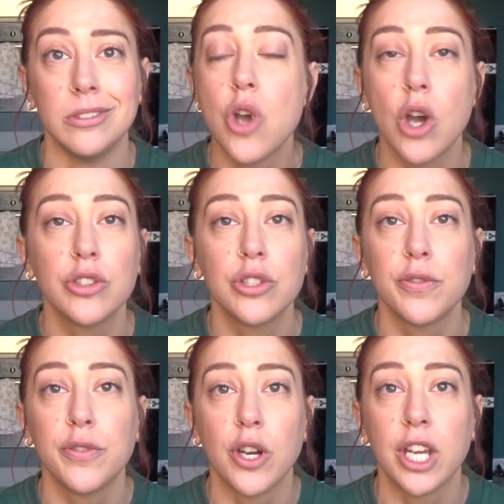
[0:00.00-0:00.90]
Not a
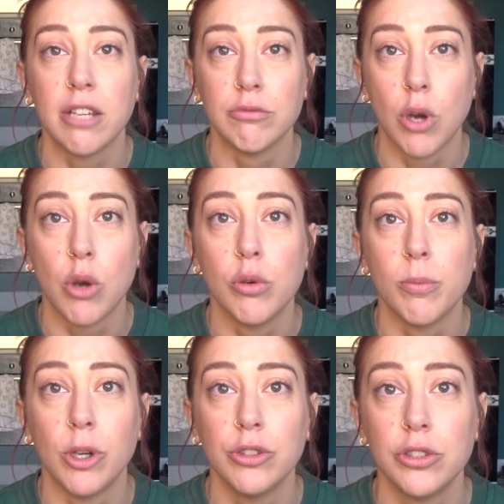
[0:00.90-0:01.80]
fucking role
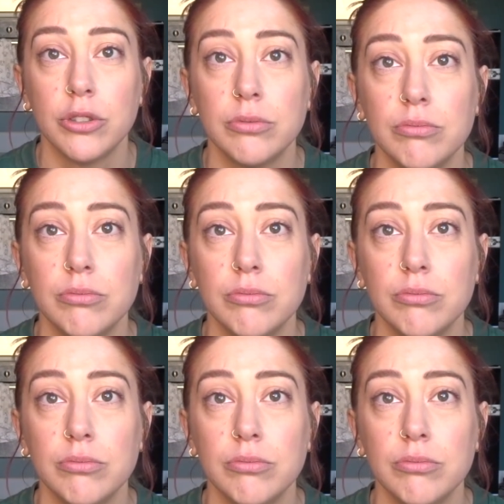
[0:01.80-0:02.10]
model.